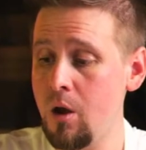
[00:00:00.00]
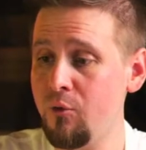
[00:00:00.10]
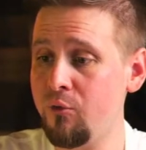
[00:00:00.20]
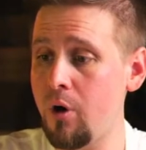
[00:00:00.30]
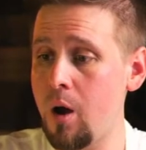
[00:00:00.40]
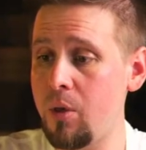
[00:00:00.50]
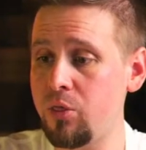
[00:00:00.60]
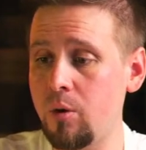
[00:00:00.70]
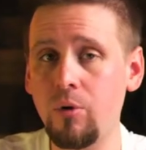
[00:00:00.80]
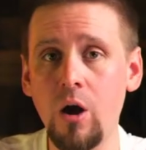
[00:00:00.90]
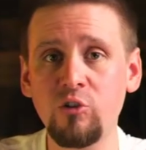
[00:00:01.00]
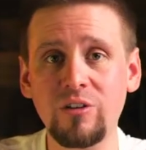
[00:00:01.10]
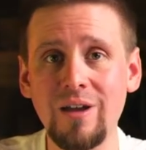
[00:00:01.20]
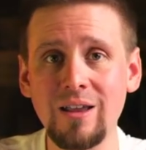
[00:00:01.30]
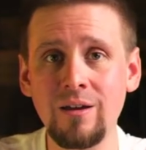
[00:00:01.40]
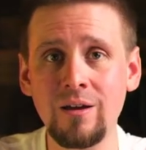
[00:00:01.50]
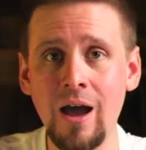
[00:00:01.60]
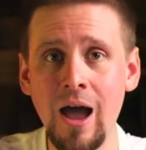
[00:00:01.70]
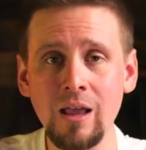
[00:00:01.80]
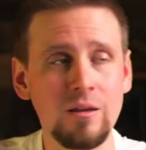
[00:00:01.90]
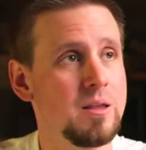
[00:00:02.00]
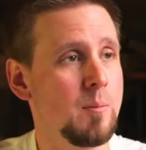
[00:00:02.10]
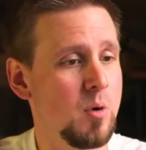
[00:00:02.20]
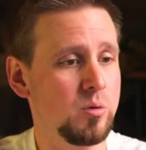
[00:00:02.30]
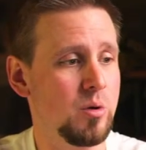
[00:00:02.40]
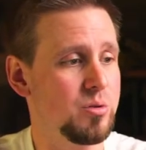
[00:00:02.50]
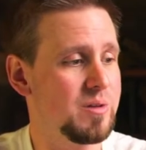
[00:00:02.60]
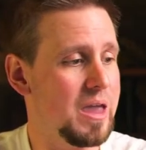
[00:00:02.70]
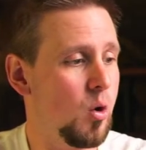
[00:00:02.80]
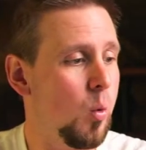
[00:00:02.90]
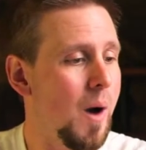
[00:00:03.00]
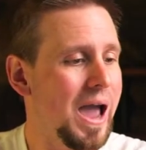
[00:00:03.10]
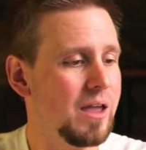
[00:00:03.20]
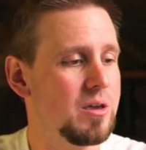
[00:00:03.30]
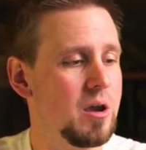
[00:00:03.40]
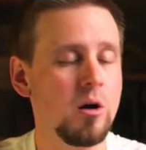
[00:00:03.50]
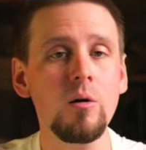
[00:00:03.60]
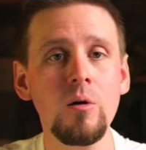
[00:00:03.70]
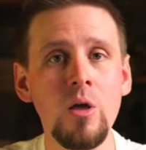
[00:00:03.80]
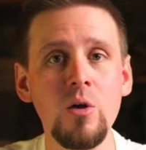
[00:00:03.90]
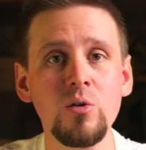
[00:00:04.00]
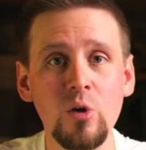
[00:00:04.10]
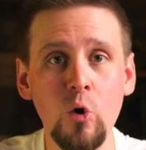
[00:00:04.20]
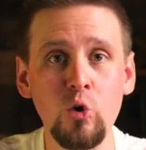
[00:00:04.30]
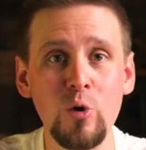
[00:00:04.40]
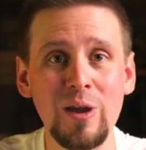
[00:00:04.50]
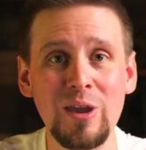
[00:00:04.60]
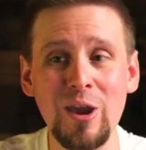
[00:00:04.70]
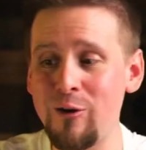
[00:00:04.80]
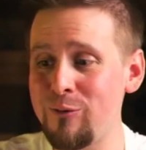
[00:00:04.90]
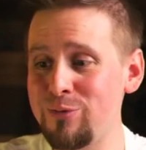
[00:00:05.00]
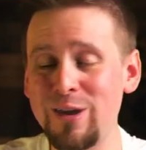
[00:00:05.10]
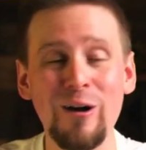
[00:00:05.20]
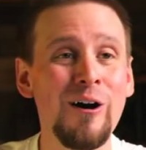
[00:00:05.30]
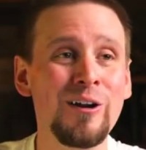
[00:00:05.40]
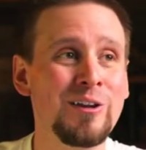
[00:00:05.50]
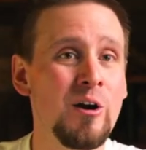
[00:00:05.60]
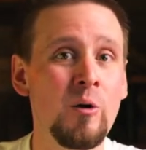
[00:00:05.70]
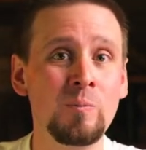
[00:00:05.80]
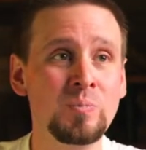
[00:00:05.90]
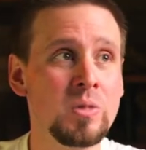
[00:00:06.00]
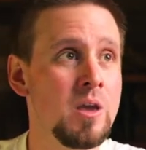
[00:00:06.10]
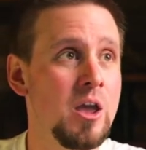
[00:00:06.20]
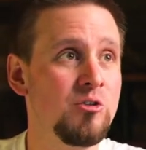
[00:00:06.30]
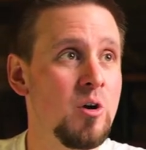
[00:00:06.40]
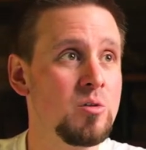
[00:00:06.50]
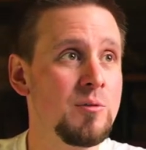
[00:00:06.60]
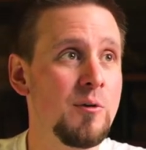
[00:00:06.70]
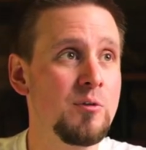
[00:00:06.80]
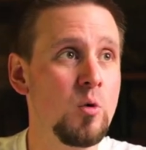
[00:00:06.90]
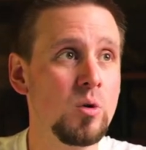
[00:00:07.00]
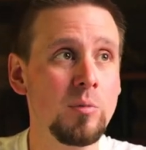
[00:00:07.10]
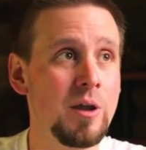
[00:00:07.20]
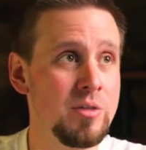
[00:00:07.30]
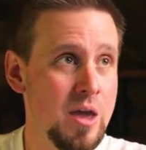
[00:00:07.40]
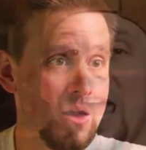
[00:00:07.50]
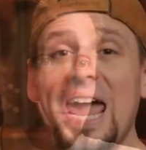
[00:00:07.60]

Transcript: from the project idea guide, and I'm going to stay quiet here so you can hear the audio. And Joseph, if you want to play that.